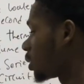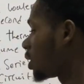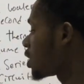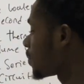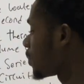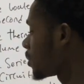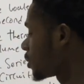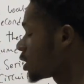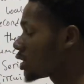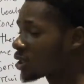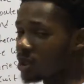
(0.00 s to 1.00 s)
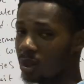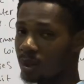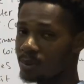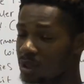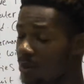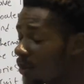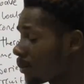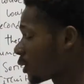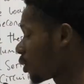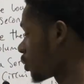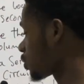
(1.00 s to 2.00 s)
This simply
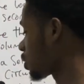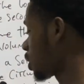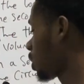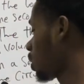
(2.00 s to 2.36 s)
because